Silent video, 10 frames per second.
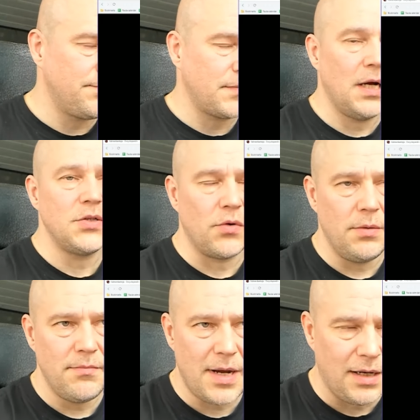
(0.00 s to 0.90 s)
uh, sorry,
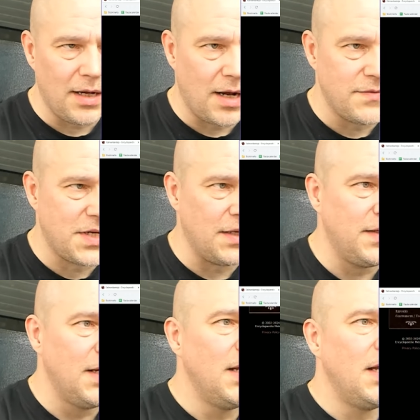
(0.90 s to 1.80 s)
Metal Hub site,
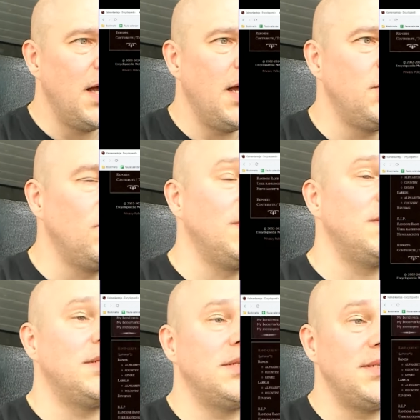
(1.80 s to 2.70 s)
uh, you will
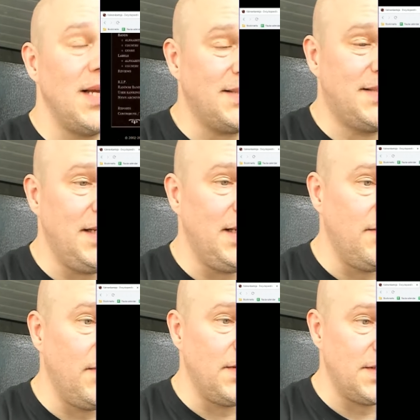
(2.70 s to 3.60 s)
not see
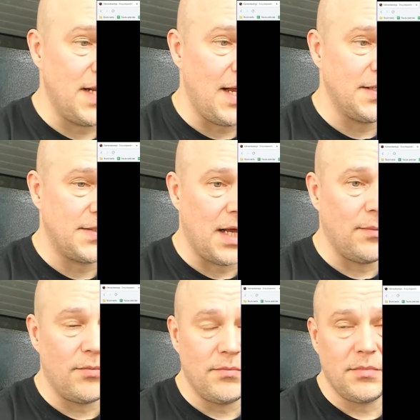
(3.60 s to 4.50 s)
even this latest
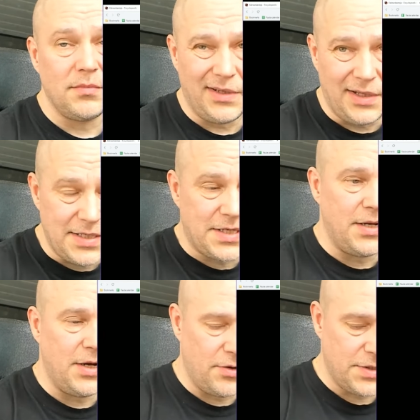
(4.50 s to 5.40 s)
album listed
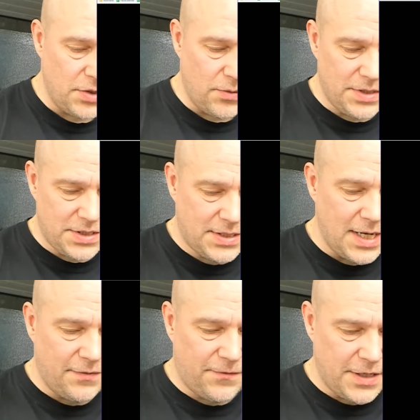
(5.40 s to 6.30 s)
here. So it's
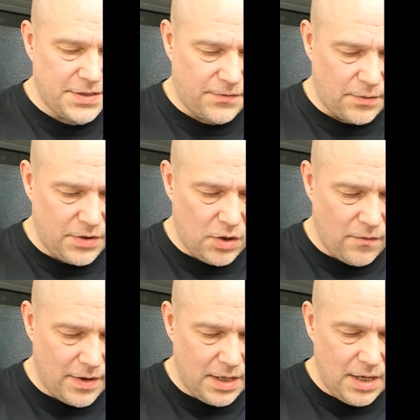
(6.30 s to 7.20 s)
that fresh from the
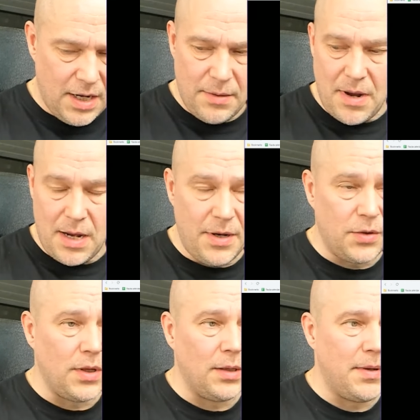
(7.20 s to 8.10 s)
oven. Maybe it
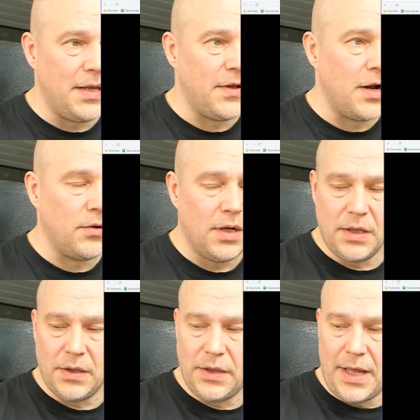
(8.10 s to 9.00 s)
will be there
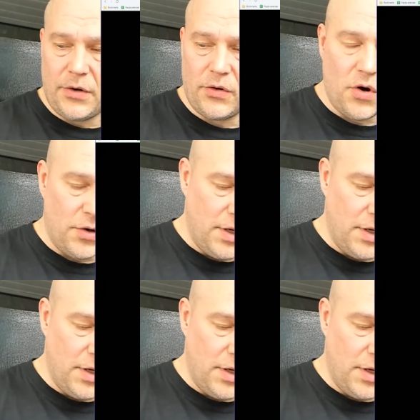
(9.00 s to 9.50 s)
later on.